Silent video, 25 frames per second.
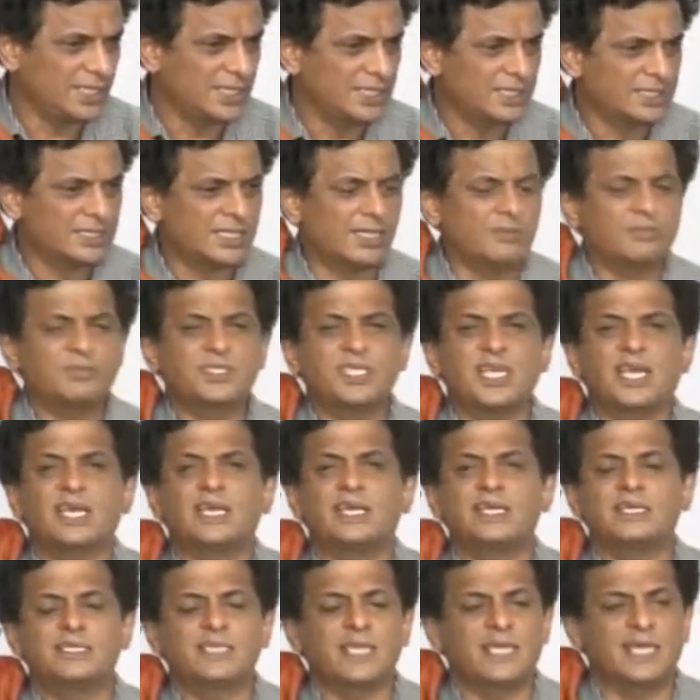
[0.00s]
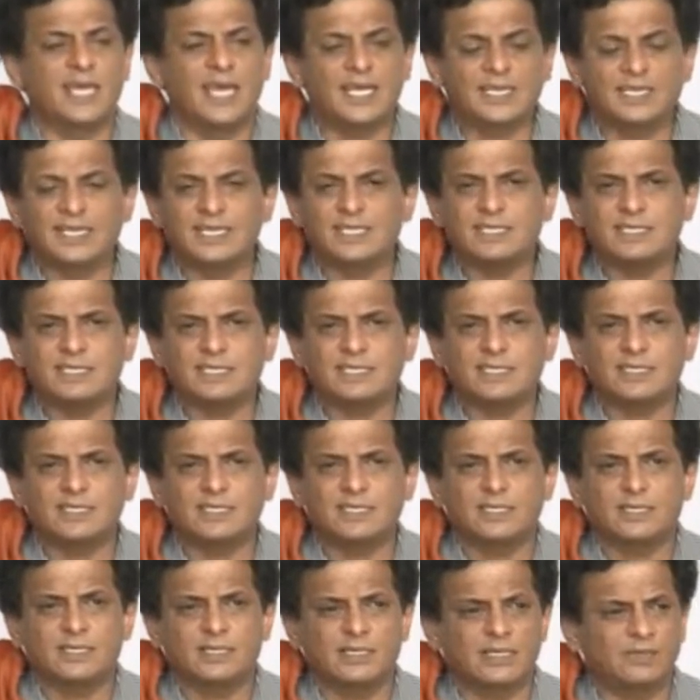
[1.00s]
Some say he is an atheist.
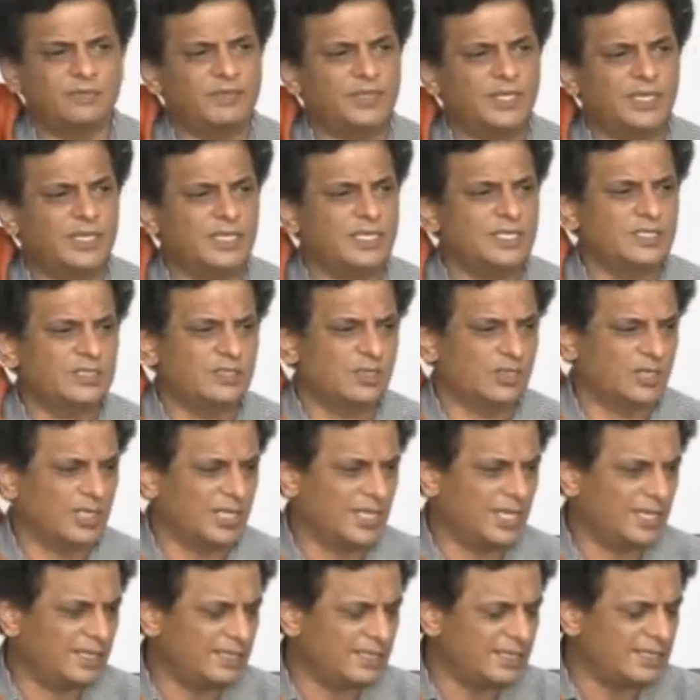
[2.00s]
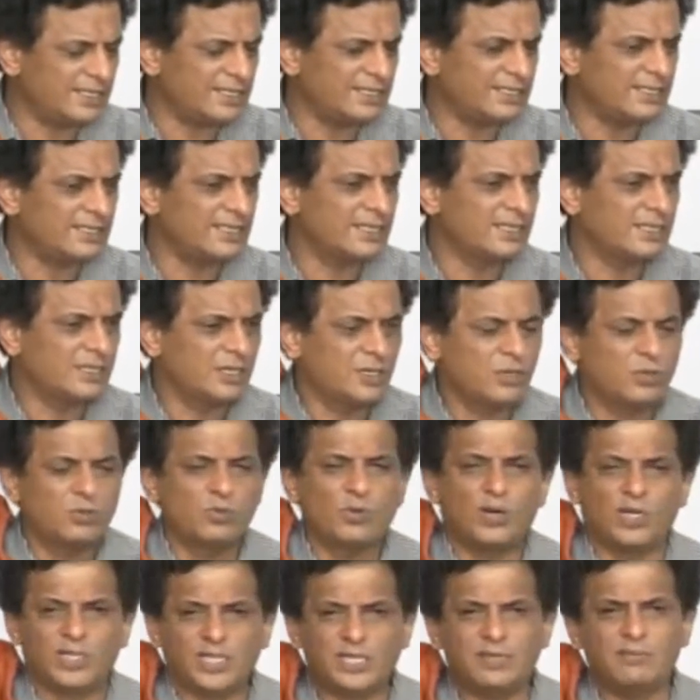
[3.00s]
Definitely he is not an atheist.
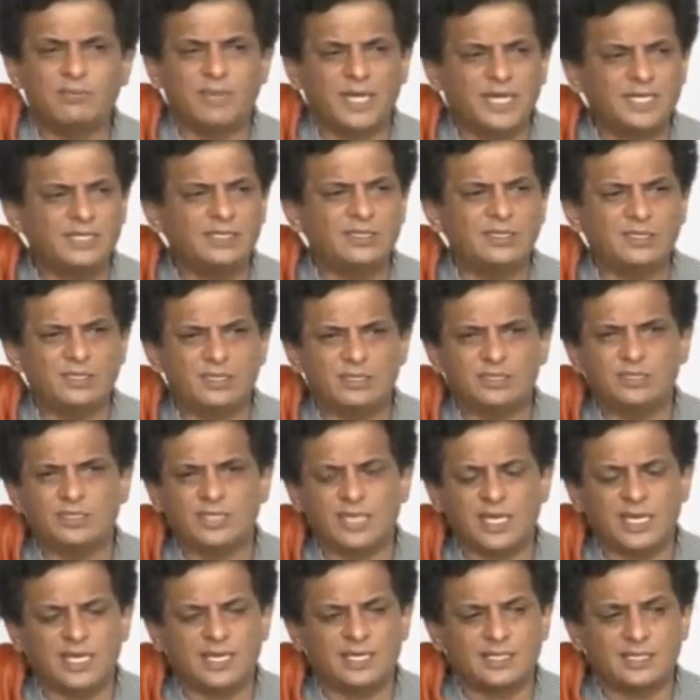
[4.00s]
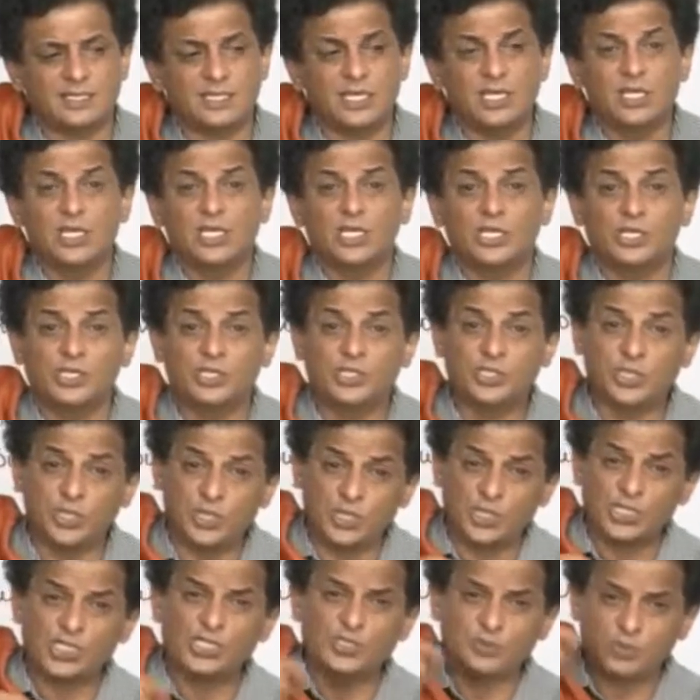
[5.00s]
What he meant to say is,
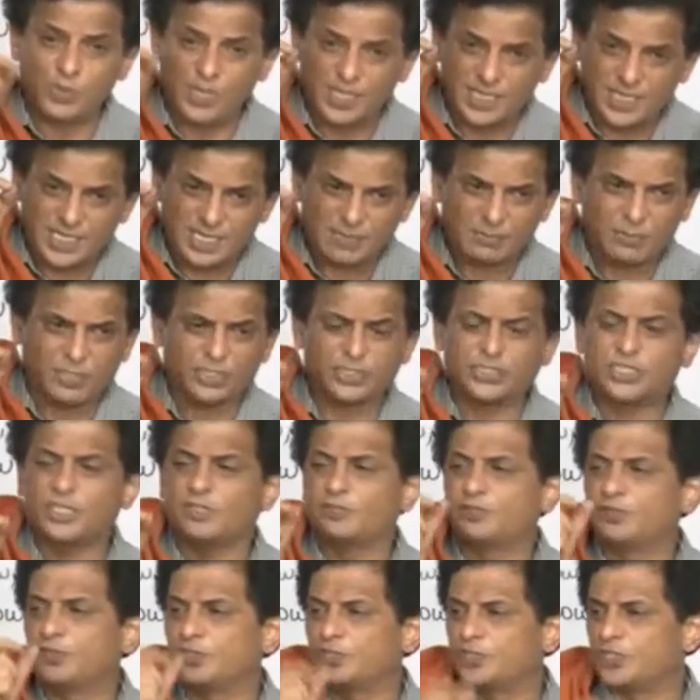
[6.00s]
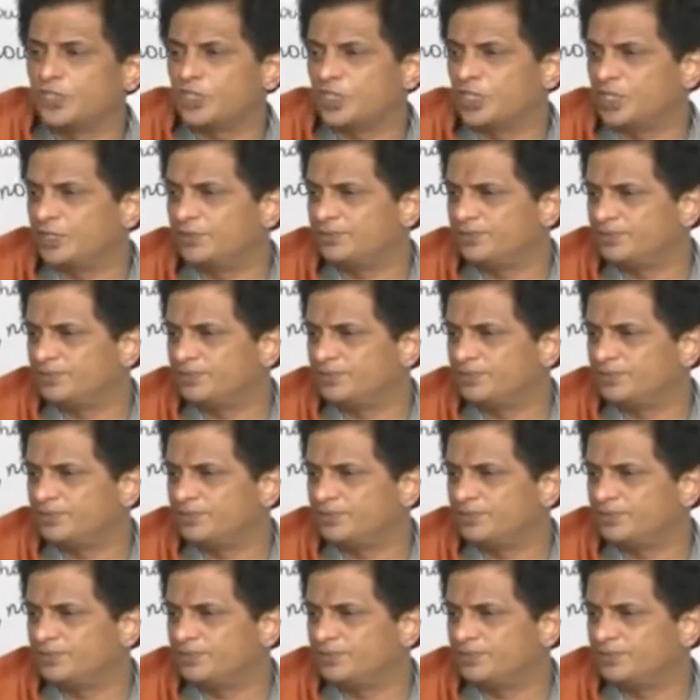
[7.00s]
don't worry about your future.